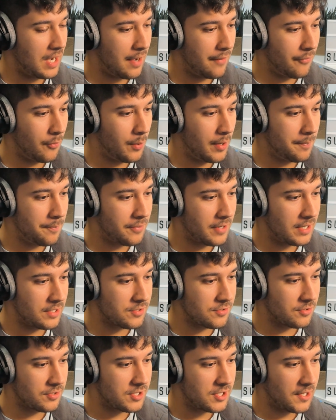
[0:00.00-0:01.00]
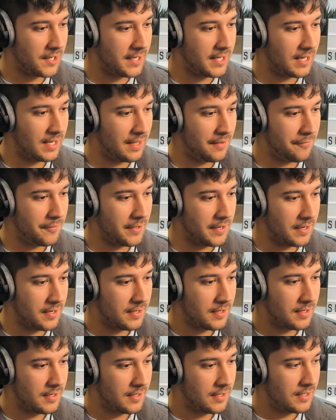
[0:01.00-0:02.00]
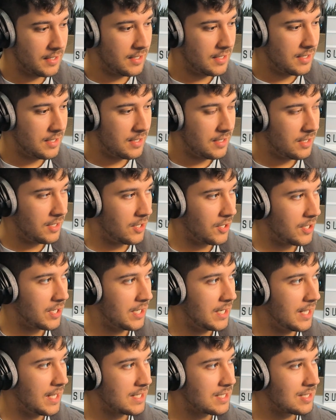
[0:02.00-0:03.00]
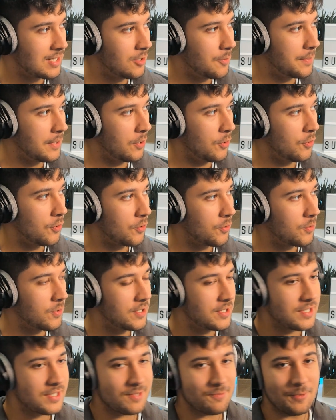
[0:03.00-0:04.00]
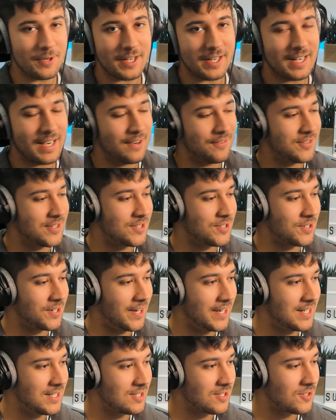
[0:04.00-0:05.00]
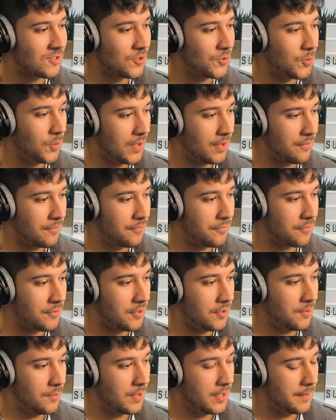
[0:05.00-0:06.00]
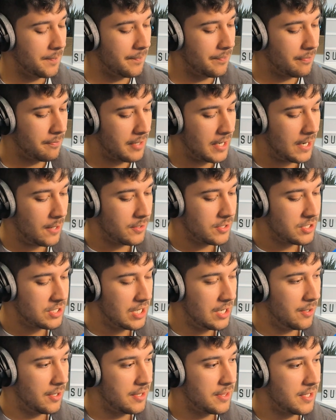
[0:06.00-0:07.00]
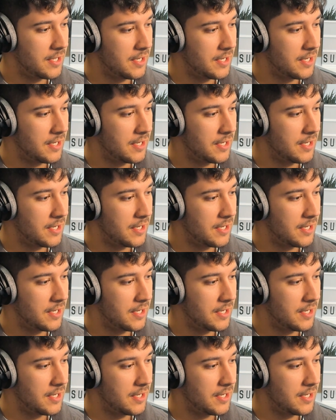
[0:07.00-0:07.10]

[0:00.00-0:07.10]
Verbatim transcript: don't have a web browser on Tiny 11. Okay, that's a little bit awkward. We're going to have to try and install one through um, PowerShell, I